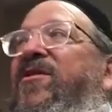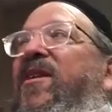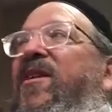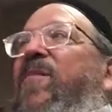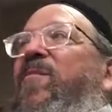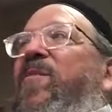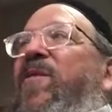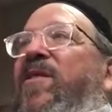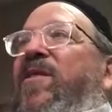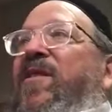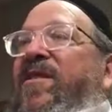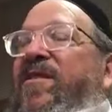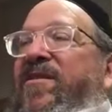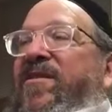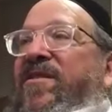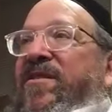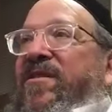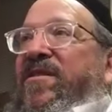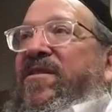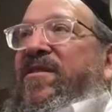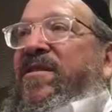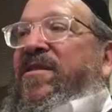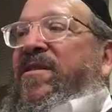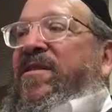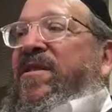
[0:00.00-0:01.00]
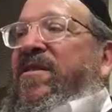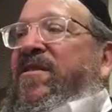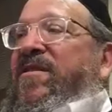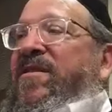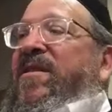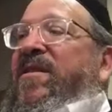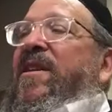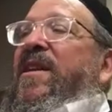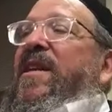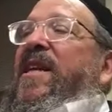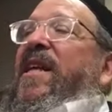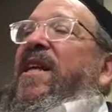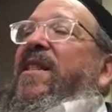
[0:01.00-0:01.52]
some of this is
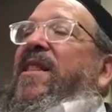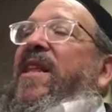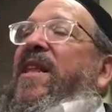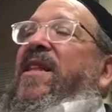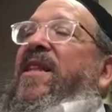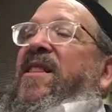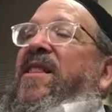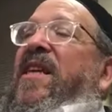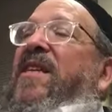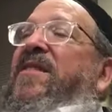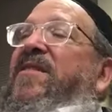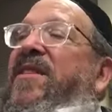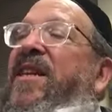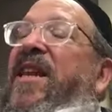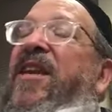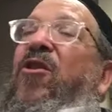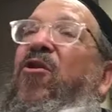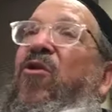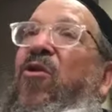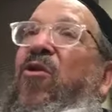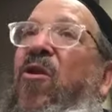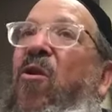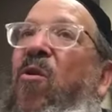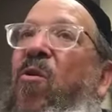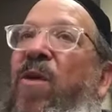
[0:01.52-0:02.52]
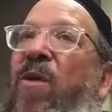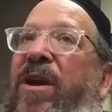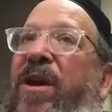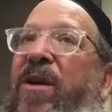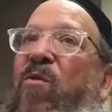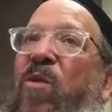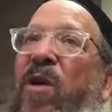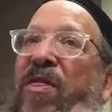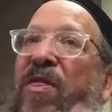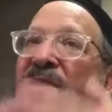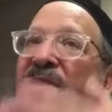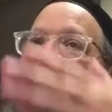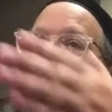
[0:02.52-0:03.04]
like, let's say you're
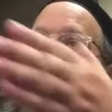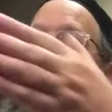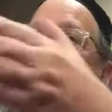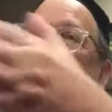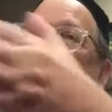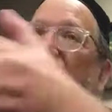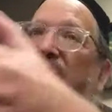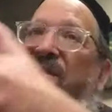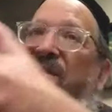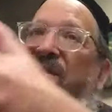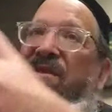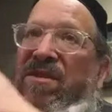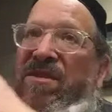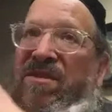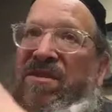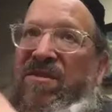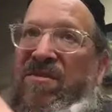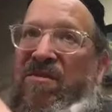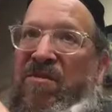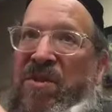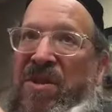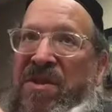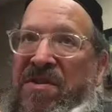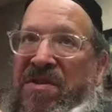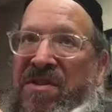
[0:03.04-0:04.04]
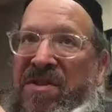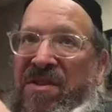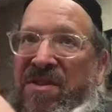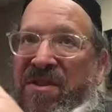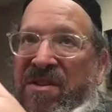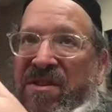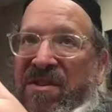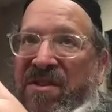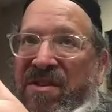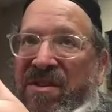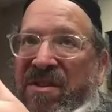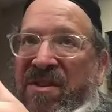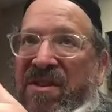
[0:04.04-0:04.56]
going with
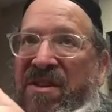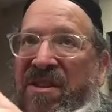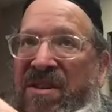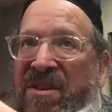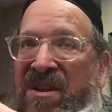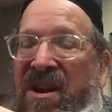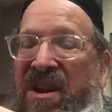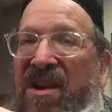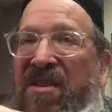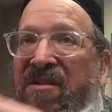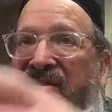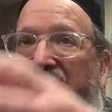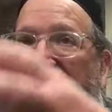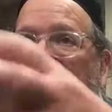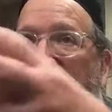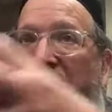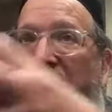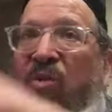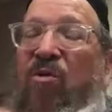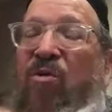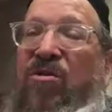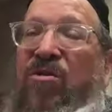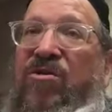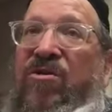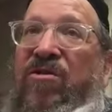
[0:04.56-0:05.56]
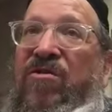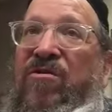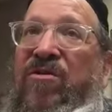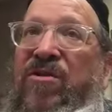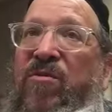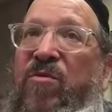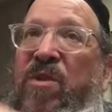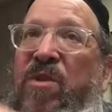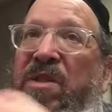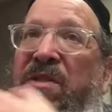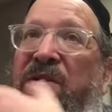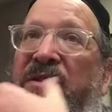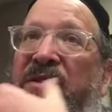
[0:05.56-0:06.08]
other
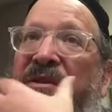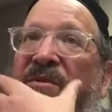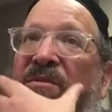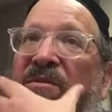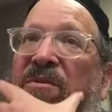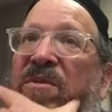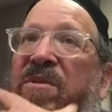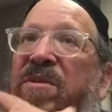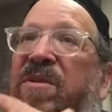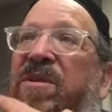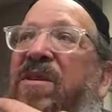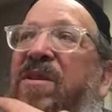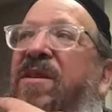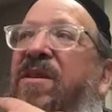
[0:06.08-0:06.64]
soldiers with you,